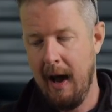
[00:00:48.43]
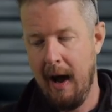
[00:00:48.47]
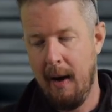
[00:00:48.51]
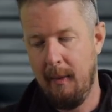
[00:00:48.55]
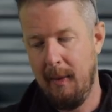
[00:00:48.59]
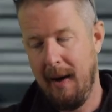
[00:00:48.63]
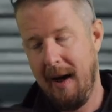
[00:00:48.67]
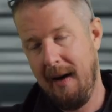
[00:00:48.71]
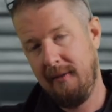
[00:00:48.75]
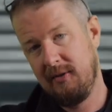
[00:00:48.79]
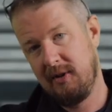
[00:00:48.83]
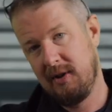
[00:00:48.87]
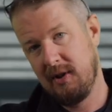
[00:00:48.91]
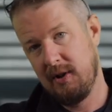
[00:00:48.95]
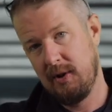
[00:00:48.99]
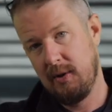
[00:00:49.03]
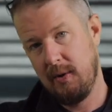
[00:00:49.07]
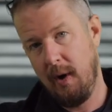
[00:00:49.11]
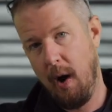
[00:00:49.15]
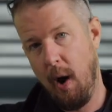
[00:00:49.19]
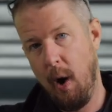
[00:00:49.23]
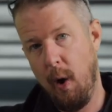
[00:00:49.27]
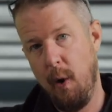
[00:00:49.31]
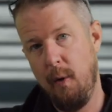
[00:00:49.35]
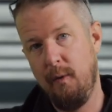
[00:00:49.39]
and we have
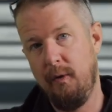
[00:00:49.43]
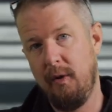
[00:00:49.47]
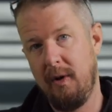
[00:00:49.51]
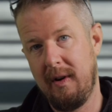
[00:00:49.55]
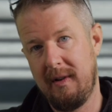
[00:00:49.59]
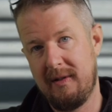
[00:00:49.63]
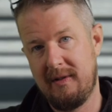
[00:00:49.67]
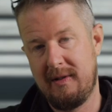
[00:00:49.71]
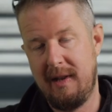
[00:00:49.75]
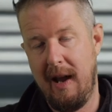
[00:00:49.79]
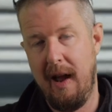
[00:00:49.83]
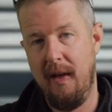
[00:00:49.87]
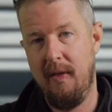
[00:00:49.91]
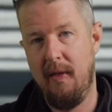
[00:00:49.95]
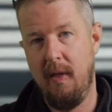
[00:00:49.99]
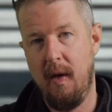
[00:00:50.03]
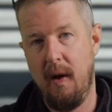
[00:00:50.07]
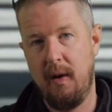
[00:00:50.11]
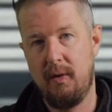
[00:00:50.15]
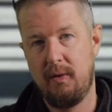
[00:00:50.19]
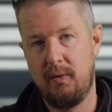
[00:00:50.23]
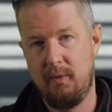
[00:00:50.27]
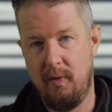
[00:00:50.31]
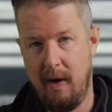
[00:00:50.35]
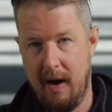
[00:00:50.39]
to overextend
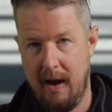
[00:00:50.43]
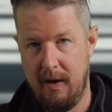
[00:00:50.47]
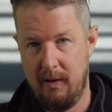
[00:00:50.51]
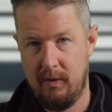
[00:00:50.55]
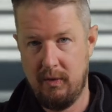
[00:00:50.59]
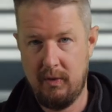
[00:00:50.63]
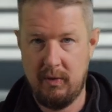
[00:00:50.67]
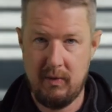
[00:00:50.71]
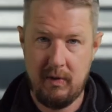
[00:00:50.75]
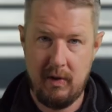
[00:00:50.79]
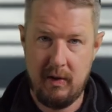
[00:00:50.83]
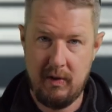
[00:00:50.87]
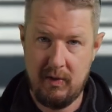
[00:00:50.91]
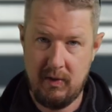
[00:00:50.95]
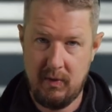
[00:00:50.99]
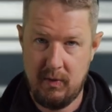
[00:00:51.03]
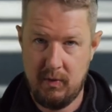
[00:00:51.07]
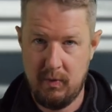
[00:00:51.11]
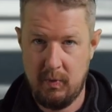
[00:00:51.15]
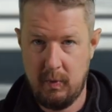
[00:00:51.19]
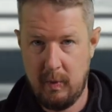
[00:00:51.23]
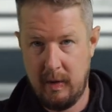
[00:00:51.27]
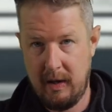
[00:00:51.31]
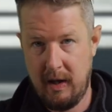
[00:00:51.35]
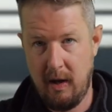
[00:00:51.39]
those rails
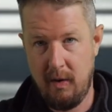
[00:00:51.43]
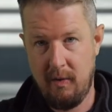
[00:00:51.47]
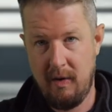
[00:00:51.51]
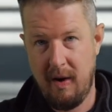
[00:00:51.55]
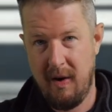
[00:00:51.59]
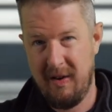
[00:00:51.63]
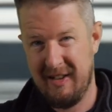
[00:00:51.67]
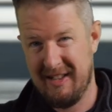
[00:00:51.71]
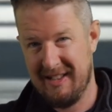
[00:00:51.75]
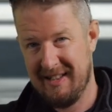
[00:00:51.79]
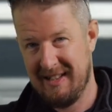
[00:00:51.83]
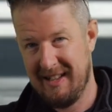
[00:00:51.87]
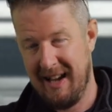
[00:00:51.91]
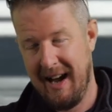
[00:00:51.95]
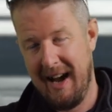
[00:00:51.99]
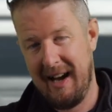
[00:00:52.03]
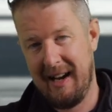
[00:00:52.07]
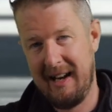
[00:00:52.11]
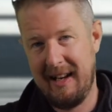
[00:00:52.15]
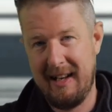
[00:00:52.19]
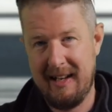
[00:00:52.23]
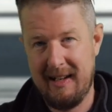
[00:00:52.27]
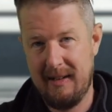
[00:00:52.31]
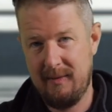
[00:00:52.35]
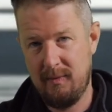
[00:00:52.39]
because we don't know
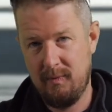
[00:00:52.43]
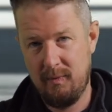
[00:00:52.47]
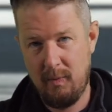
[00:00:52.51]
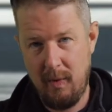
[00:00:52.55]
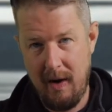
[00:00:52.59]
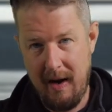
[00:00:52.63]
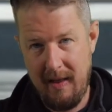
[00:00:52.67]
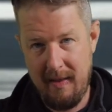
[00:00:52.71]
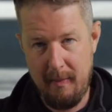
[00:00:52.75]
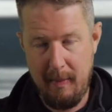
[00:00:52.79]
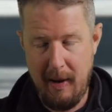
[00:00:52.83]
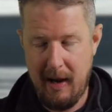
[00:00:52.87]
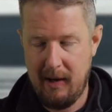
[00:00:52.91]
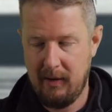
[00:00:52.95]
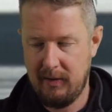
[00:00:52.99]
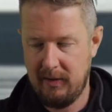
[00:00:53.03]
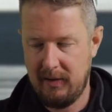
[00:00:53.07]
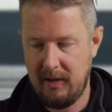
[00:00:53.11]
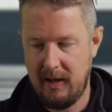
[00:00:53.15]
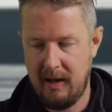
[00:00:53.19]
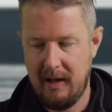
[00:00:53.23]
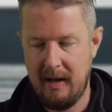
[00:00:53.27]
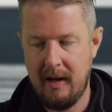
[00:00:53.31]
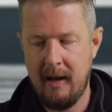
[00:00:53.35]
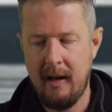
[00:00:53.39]
exactly where the
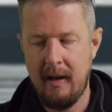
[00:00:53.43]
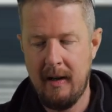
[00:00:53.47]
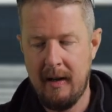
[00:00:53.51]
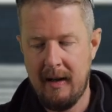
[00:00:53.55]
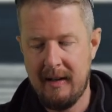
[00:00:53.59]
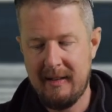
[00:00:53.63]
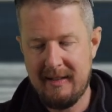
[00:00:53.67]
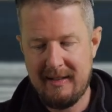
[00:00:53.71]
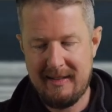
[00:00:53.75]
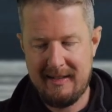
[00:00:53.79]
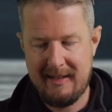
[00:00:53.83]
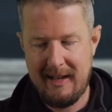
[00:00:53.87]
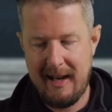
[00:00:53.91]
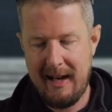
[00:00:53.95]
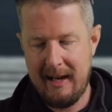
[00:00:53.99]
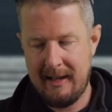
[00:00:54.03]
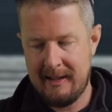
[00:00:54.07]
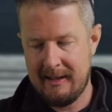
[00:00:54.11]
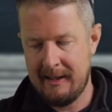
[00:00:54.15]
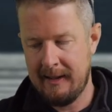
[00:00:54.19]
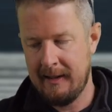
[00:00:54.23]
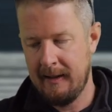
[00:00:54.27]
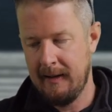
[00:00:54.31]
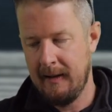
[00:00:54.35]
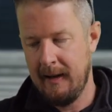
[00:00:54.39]
panels are going to
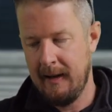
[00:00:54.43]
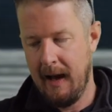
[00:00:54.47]
sit.